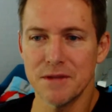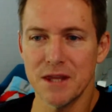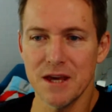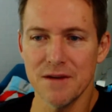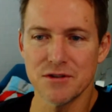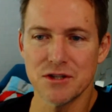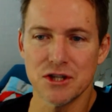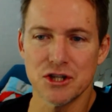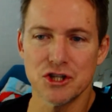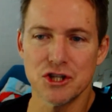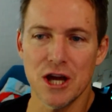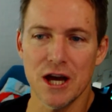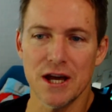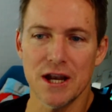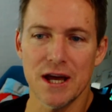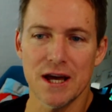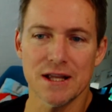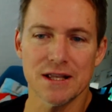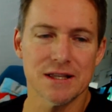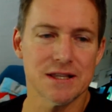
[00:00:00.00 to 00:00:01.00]
Give us a
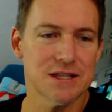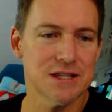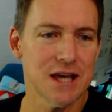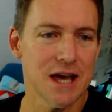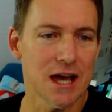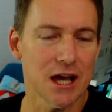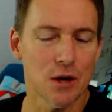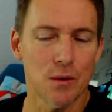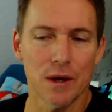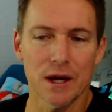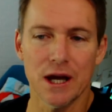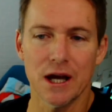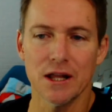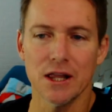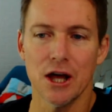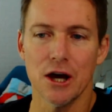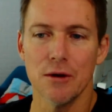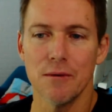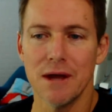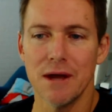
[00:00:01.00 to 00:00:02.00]
shout out. Say a quick
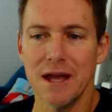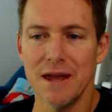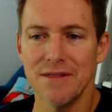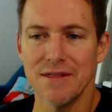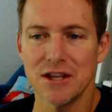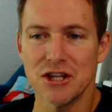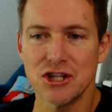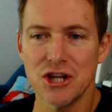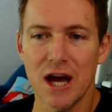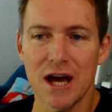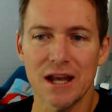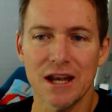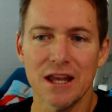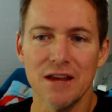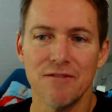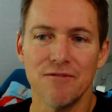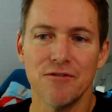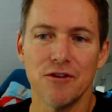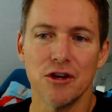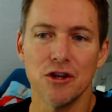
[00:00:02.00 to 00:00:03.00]
hello in the chat
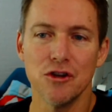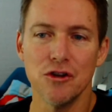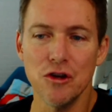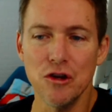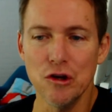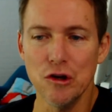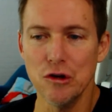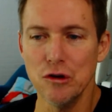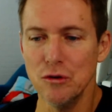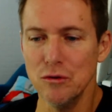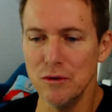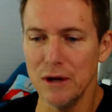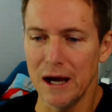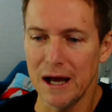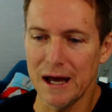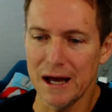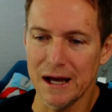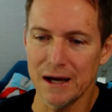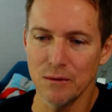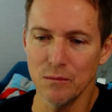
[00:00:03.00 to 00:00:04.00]
if you're new,
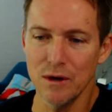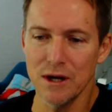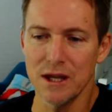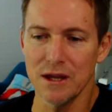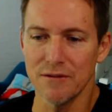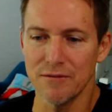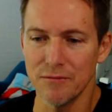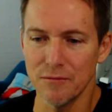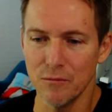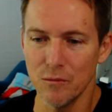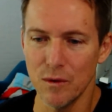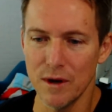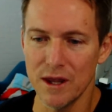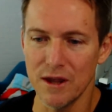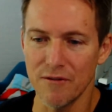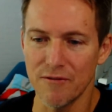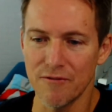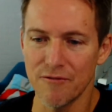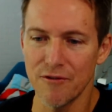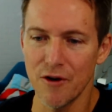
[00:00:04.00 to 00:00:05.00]
where
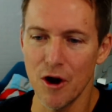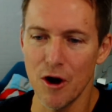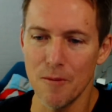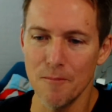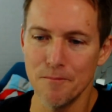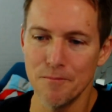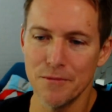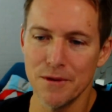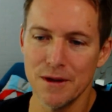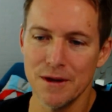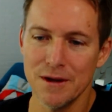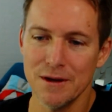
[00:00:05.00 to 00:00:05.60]
you're from.